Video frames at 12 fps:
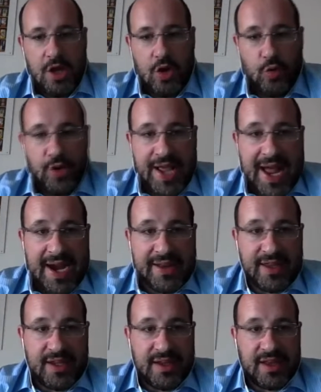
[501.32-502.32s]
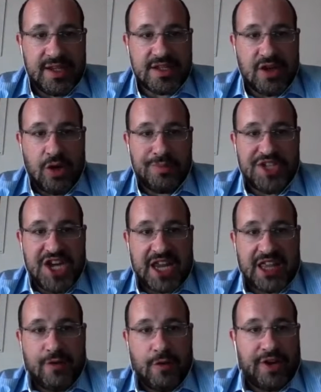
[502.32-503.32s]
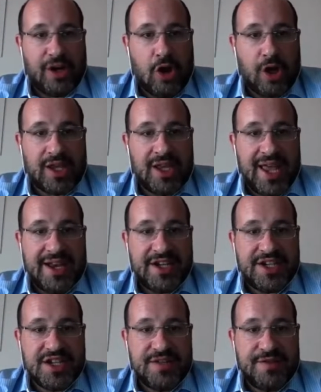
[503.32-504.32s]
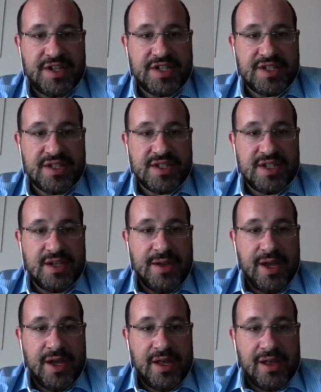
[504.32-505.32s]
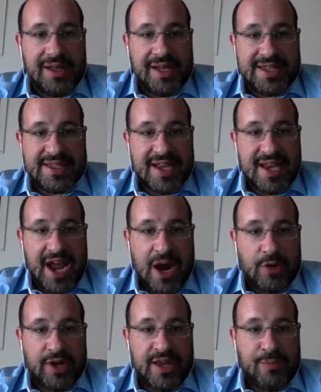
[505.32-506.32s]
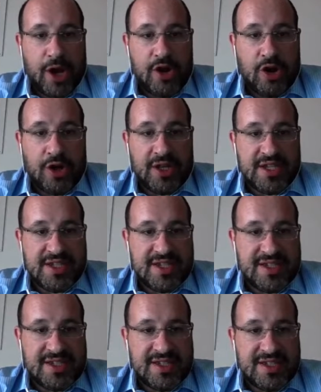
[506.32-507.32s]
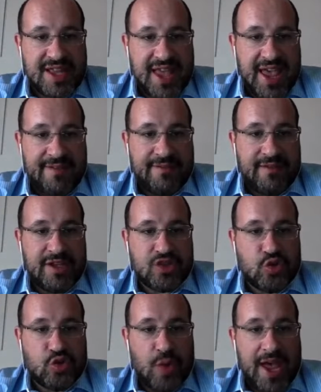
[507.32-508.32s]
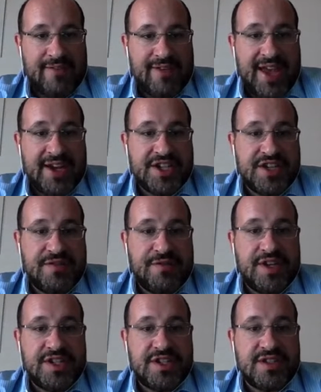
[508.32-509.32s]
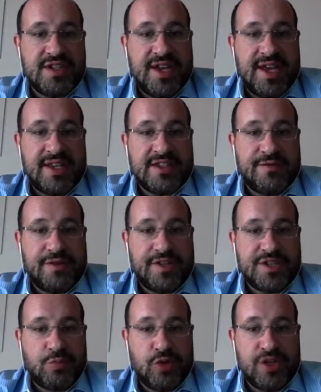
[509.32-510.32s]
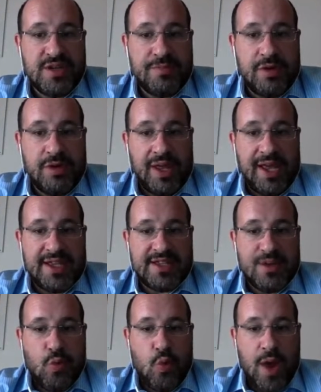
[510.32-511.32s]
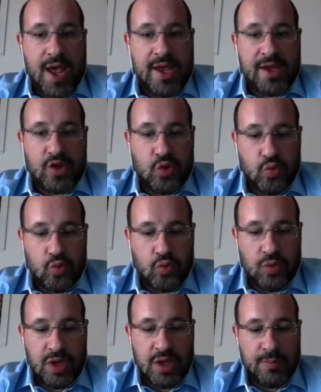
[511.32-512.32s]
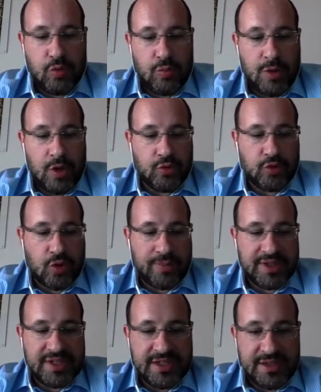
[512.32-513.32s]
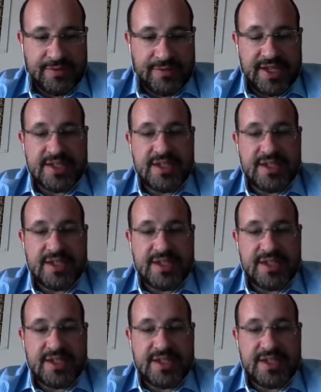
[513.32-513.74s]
Regarding this objective of unlocking energy efficiency, let's say our key priorities is to have energy efficiency as a first principle, as a way to promote competitiveness,